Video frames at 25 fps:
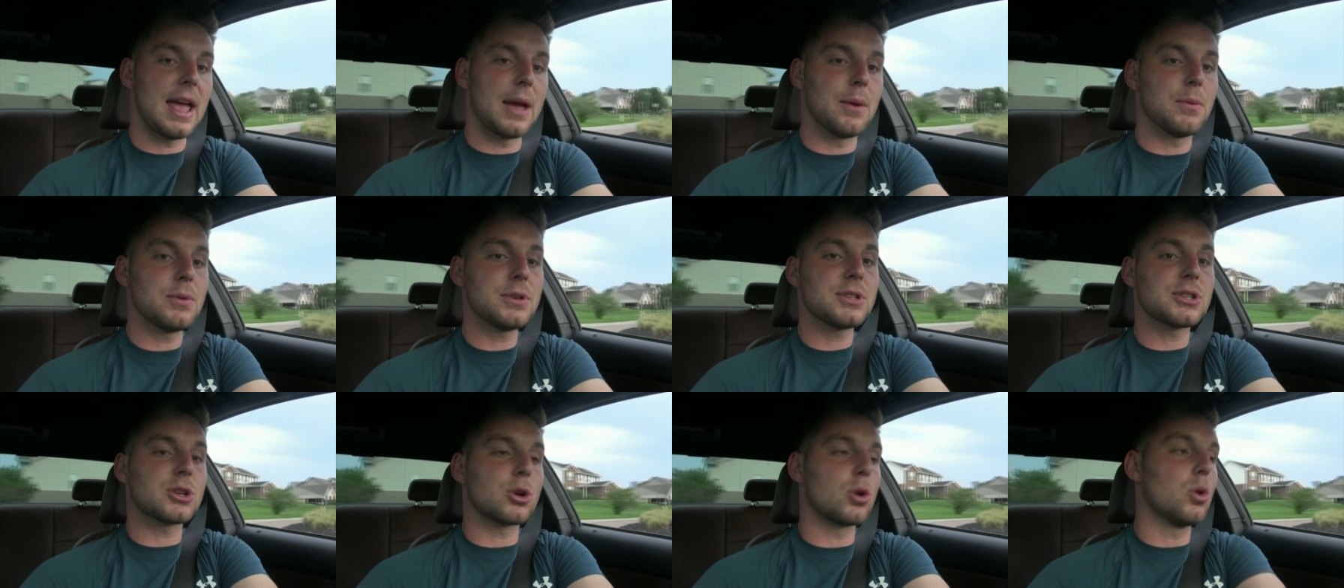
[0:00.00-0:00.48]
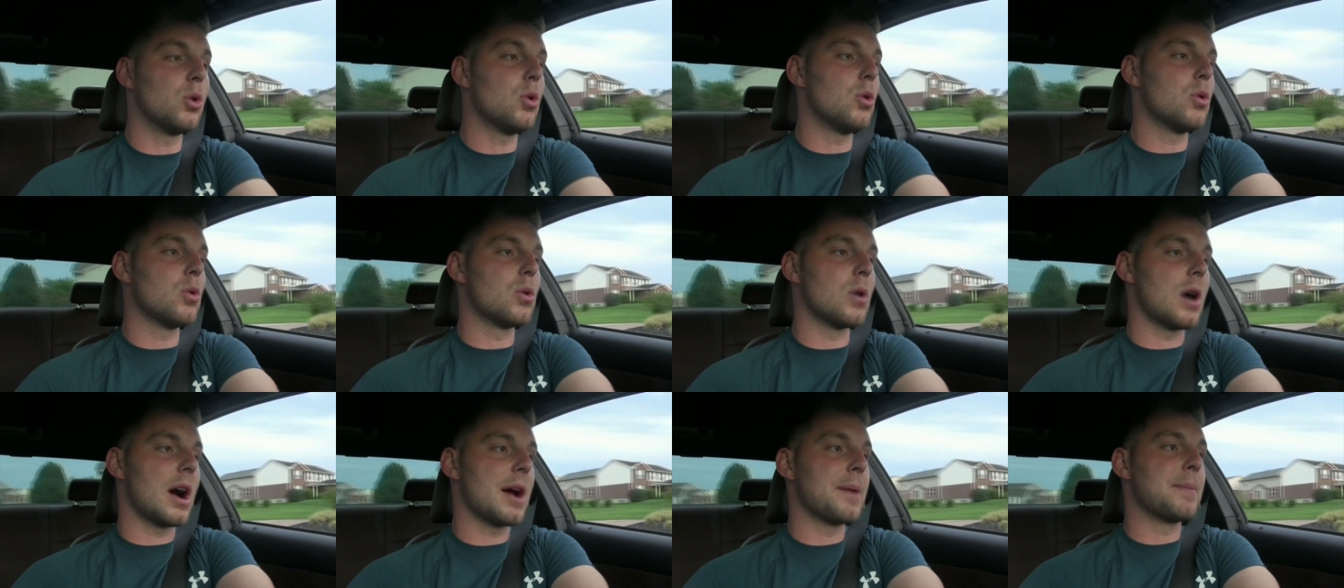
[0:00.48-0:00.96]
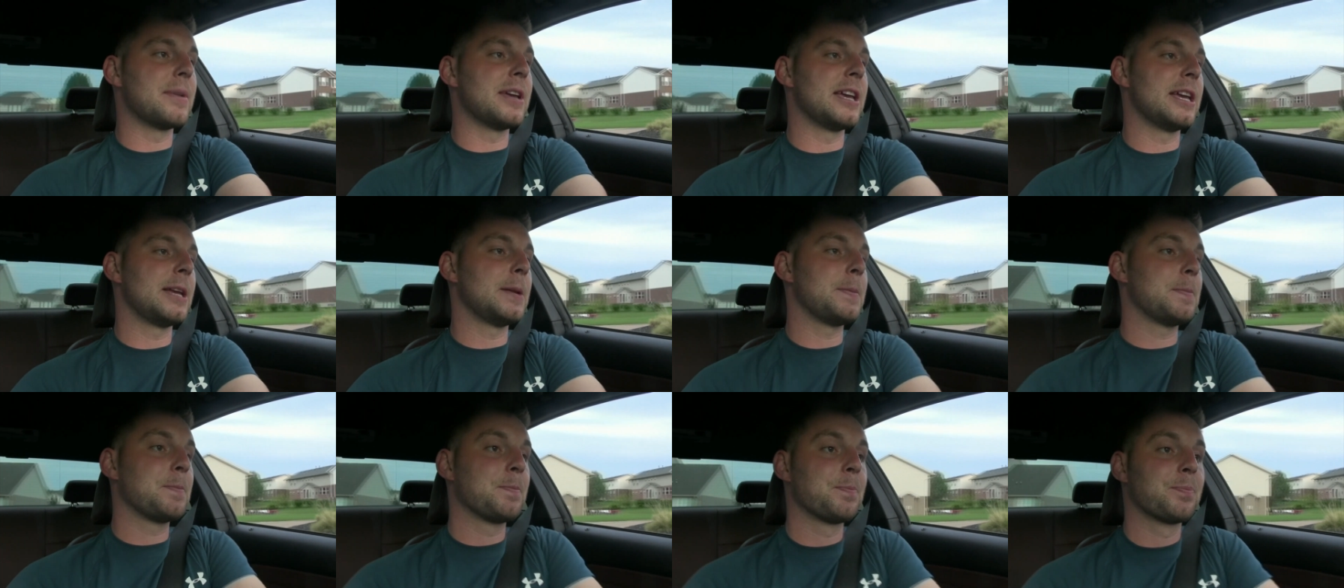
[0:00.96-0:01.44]
it was cool. I
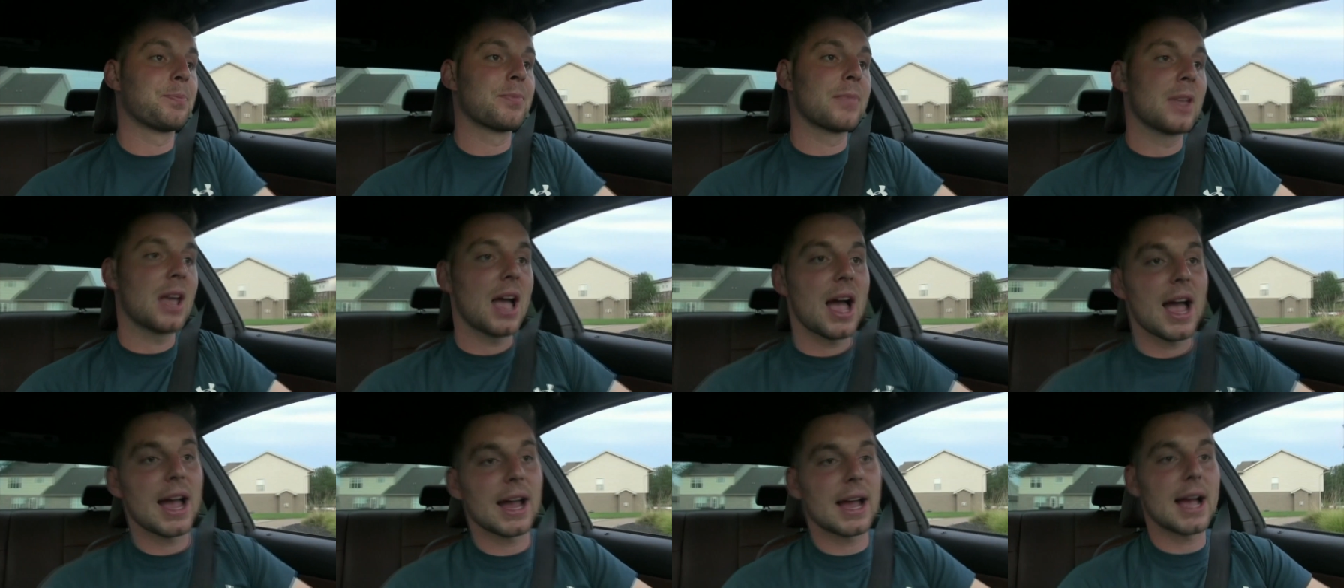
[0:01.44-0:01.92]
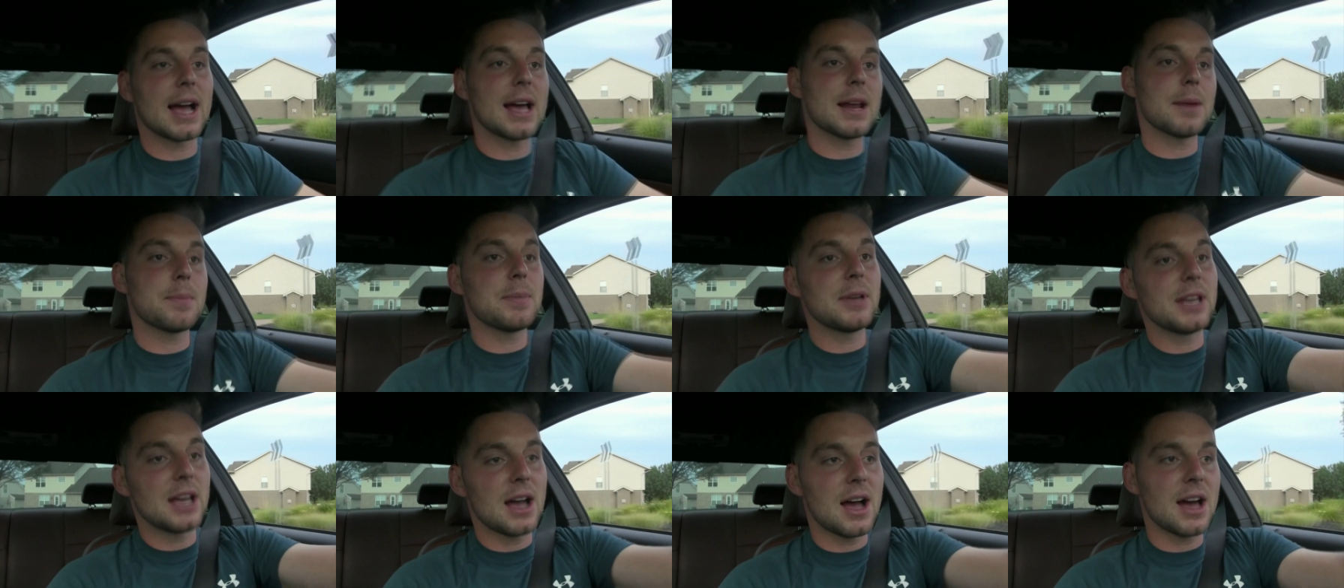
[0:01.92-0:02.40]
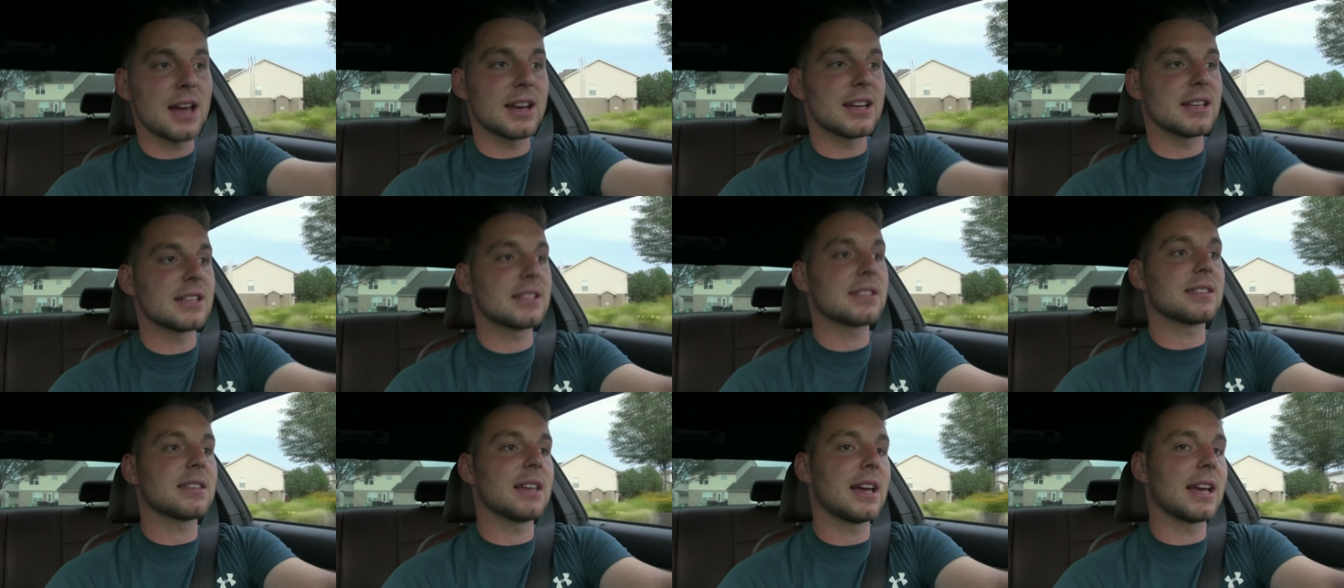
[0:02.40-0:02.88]
mean, I gotta be honest,